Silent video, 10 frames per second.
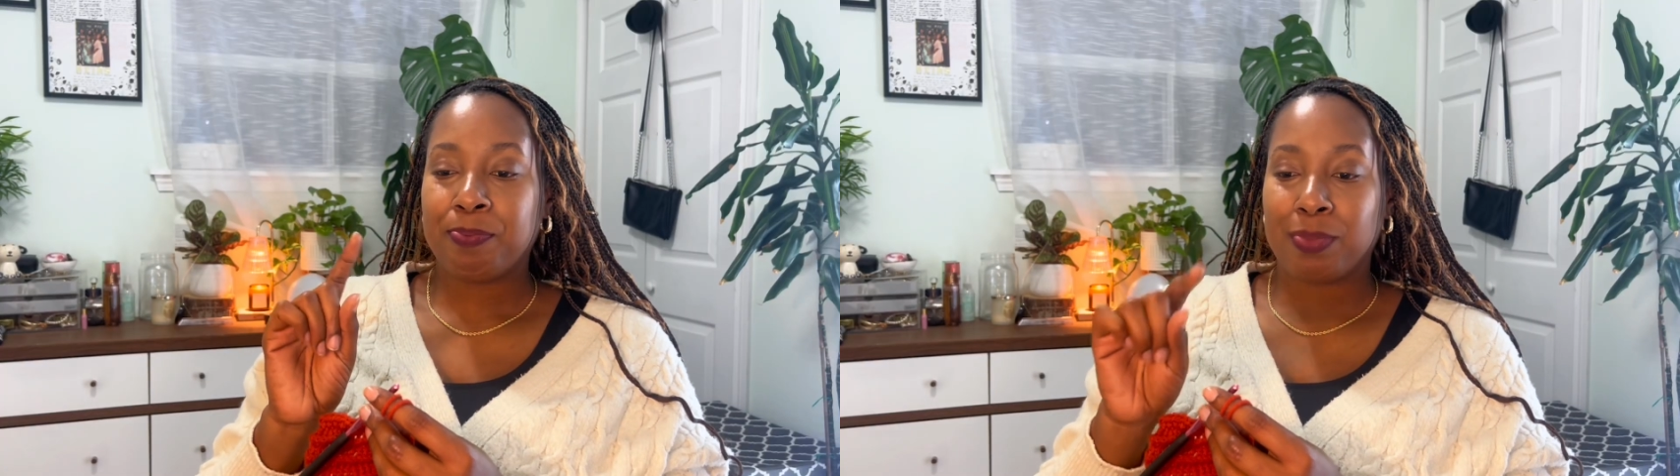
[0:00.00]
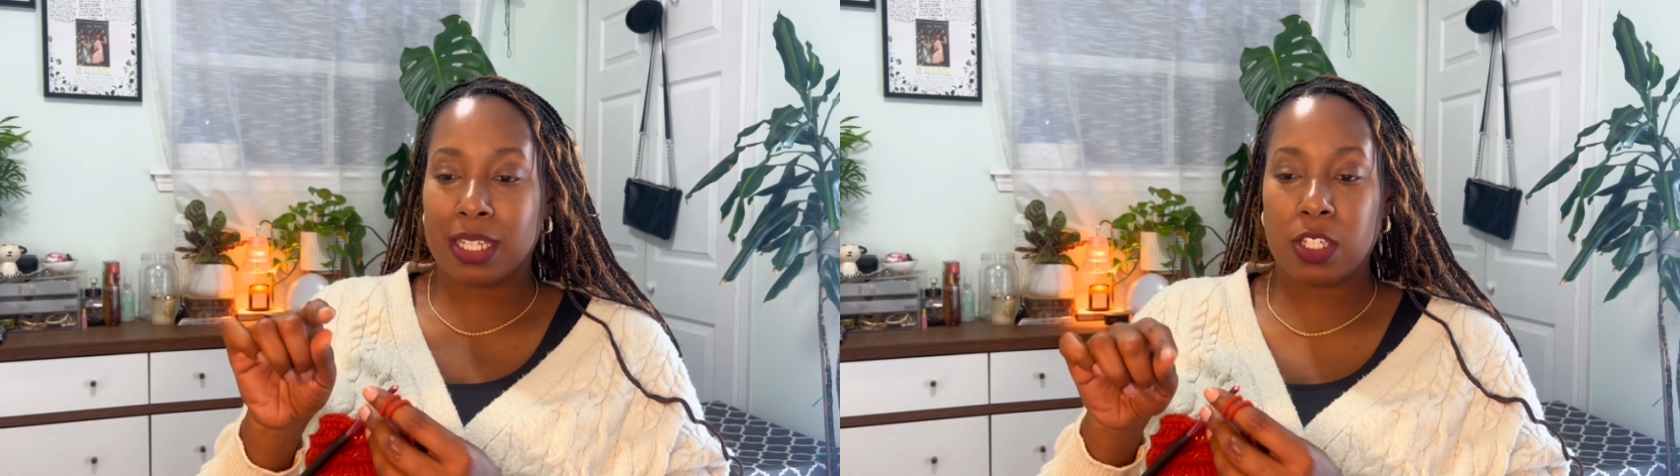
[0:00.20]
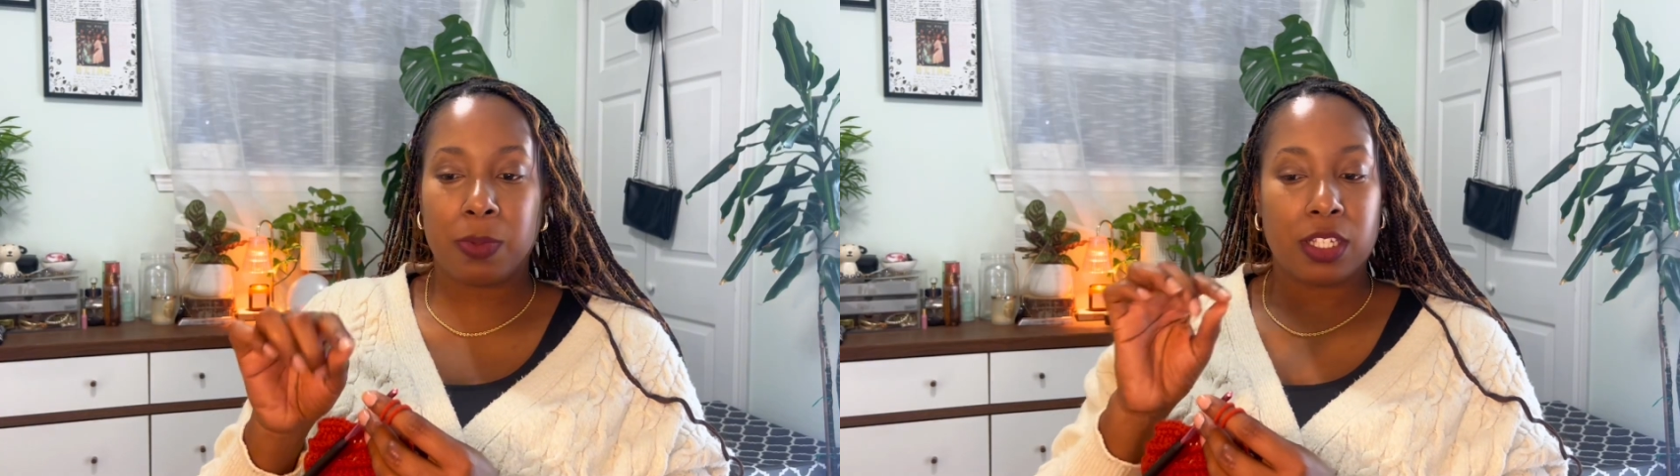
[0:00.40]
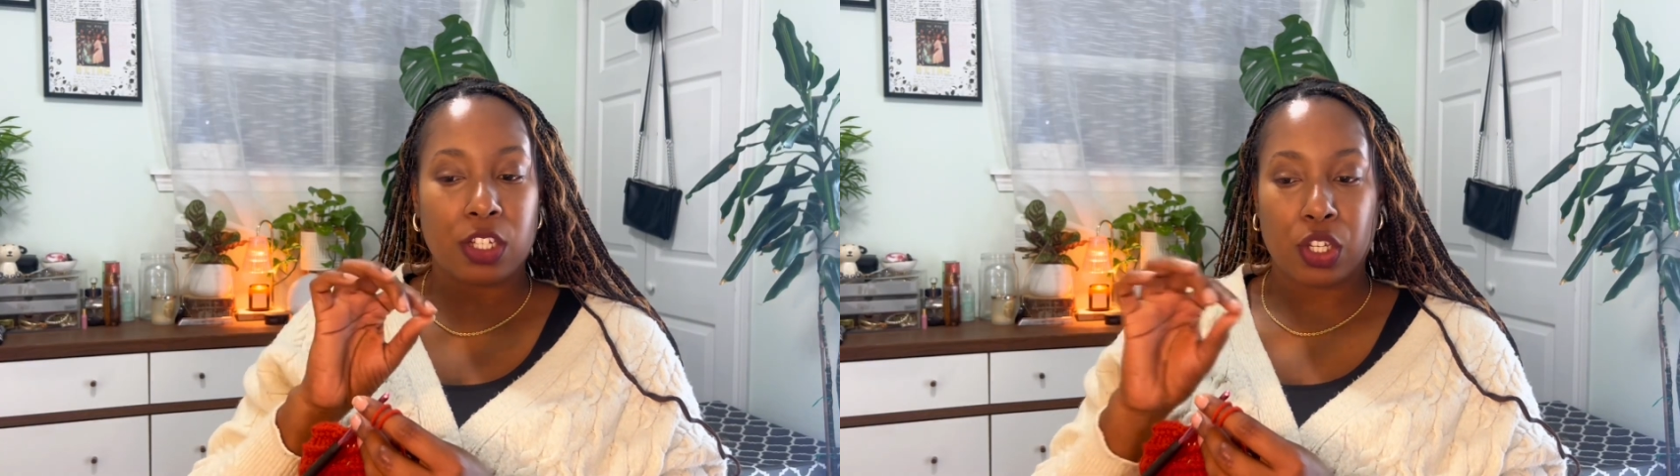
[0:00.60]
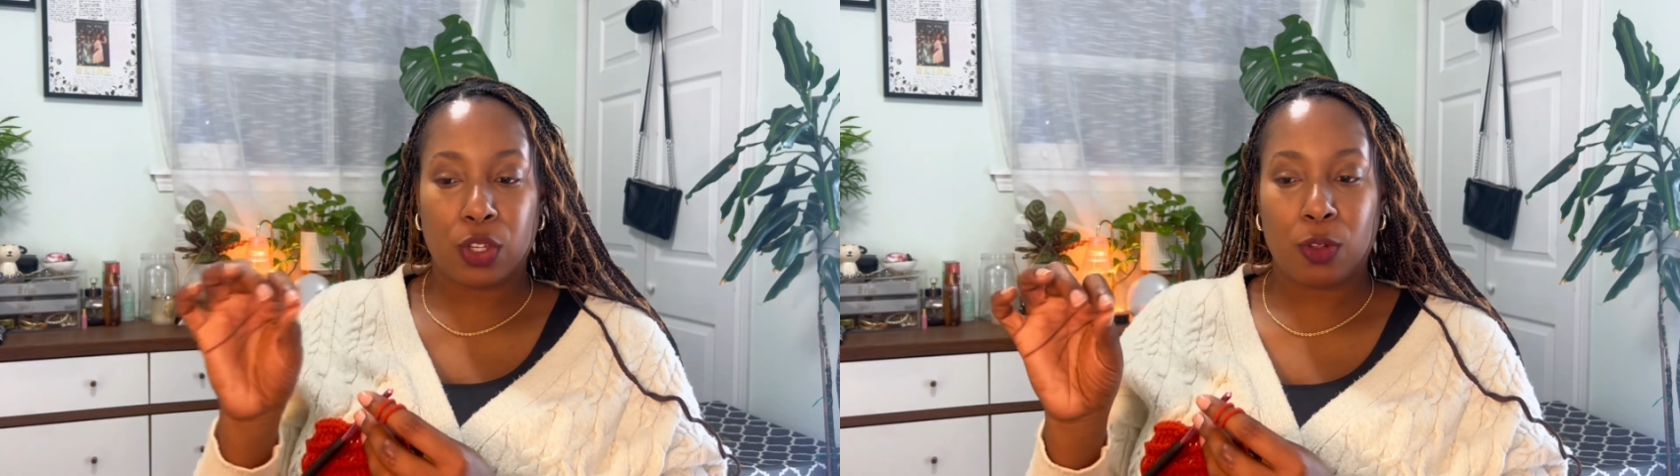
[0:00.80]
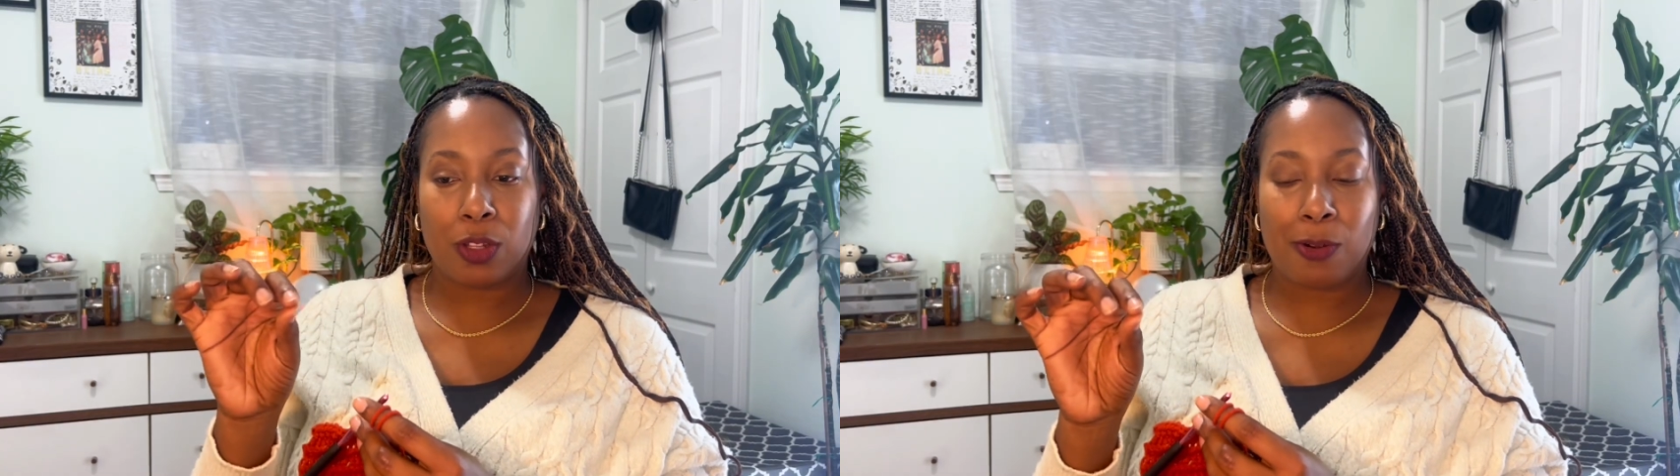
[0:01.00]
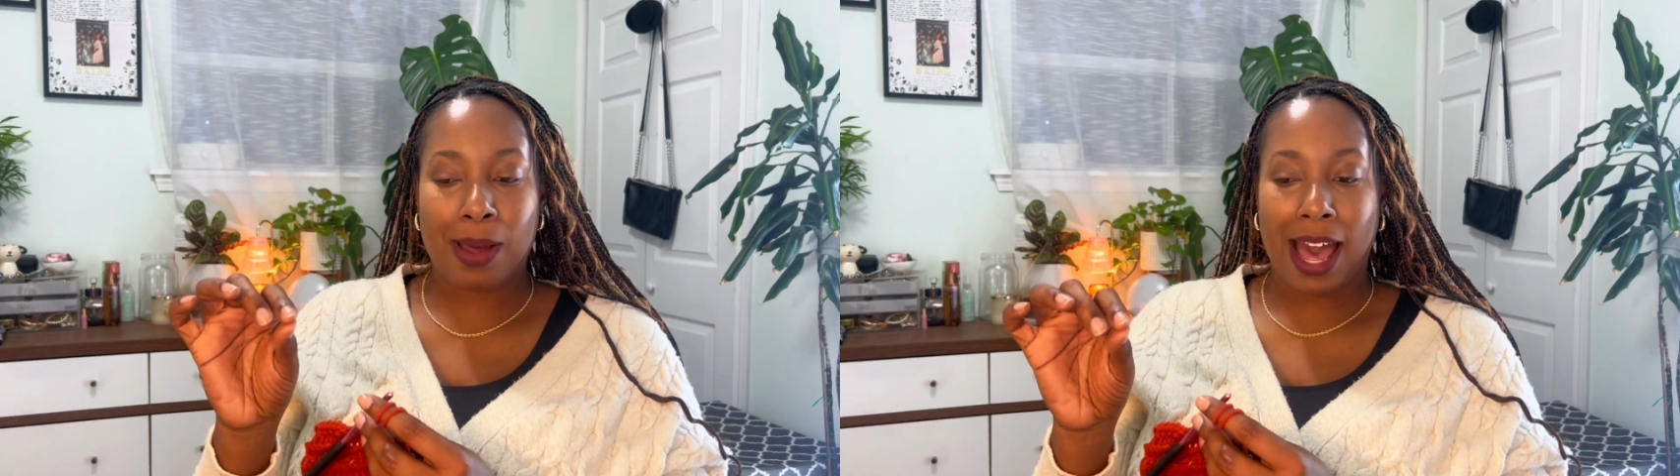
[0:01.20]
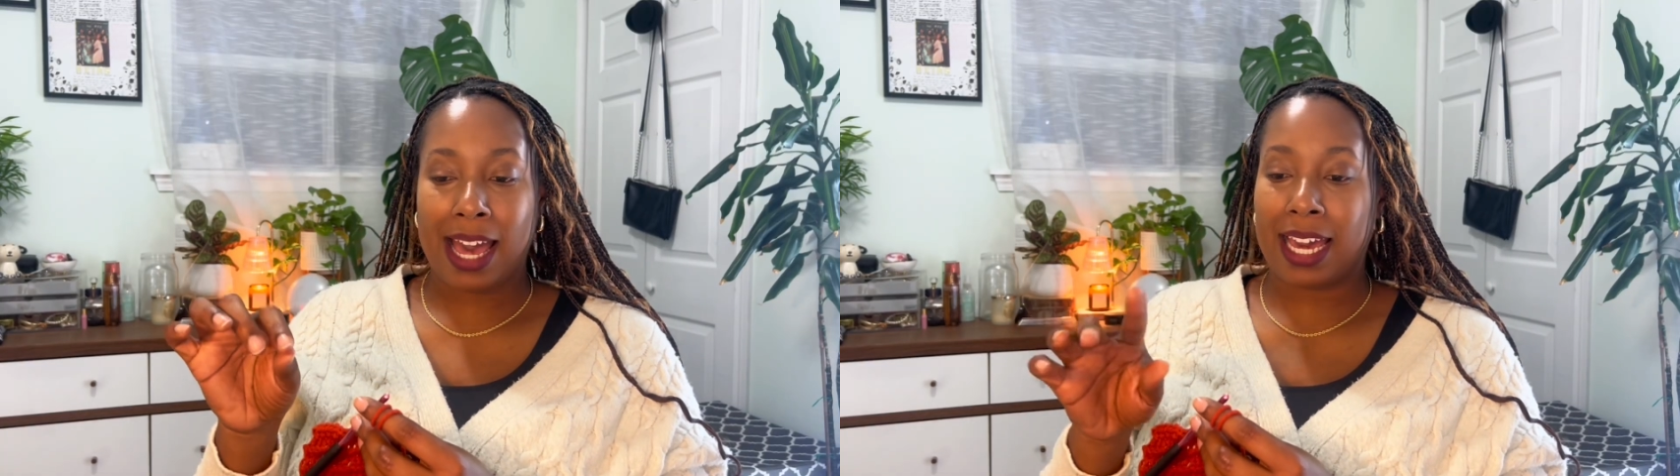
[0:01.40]
But this would be such a cute little
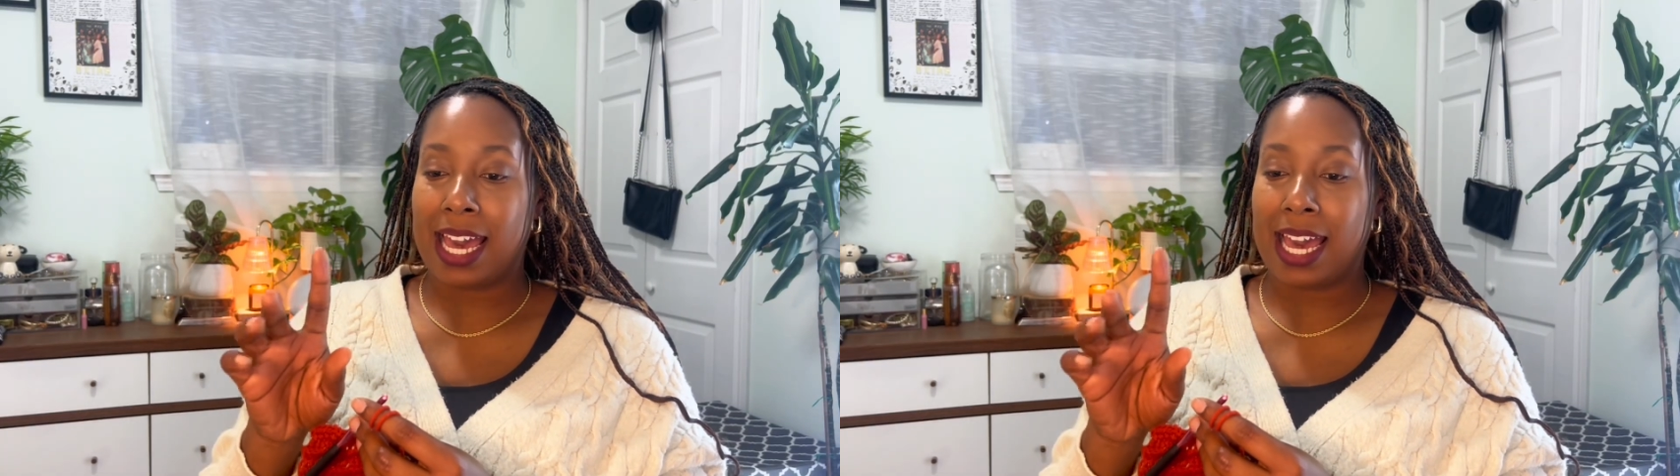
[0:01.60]
bag.